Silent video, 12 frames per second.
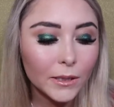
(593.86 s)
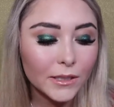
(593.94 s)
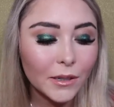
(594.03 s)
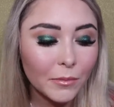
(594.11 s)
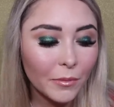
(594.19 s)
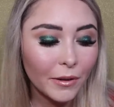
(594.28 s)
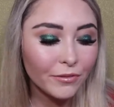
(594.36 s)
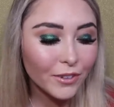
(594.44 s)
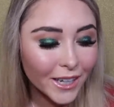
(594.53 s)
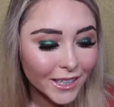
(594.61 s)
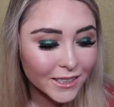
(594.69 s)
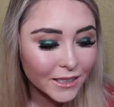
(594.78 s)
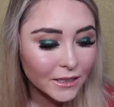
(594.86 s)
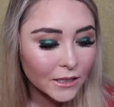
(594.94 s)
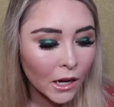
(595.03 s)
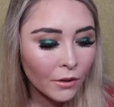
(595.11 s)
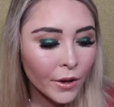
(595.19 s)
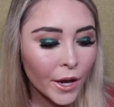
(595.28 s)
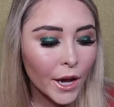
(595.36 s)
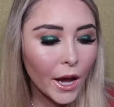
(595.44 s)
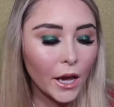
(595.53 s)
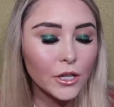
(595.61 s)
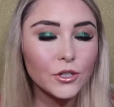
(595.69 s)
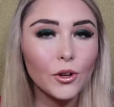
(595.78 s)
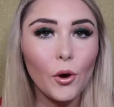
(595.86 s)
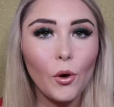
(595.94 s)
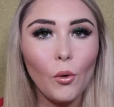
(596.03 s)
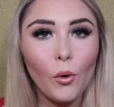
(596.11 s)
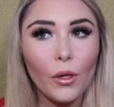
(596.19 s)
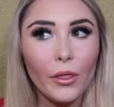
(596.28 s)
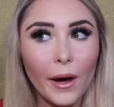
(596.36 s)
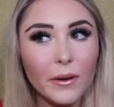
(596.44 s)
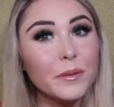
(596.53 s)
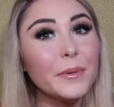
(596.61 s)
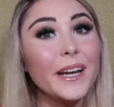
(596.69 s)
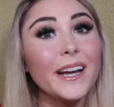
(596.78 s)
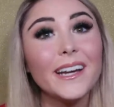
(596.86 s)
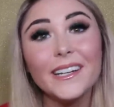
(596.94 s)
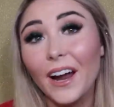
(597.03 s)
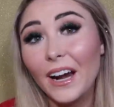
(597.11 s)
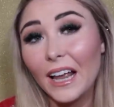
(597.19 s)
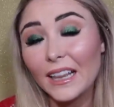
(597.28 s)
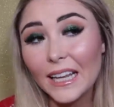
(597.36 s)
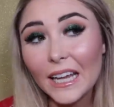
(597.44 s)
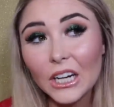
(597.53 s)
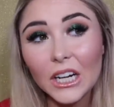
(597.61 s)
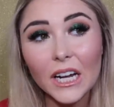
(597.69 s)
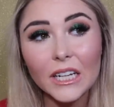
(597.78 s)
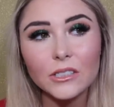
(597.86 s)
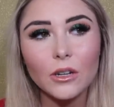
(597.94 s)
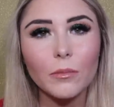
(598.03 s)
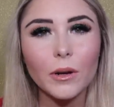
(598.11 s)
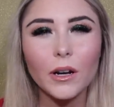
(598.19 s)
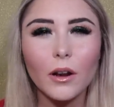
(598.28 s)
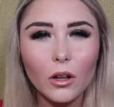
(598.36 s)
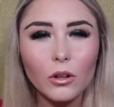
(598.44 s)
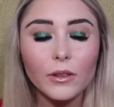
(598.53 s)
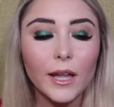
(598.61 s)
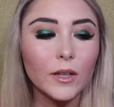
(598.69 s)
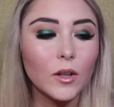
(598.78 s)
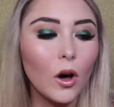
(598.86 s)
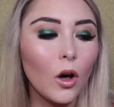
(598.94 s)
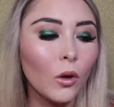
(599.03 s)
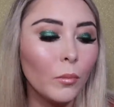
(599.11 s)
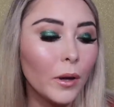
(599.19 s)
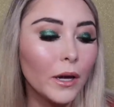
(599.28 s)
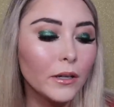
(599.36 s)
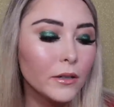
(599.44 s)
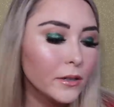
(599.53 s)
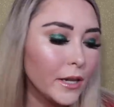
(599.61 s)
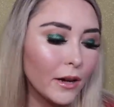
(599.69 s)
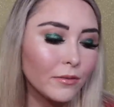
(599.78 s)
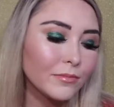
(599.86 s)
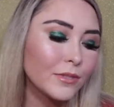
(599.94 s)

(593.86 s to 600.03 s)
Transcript: some of my friends and stuff. And so that will be done later today. So I'm not gonna include that in the haul, but yeah,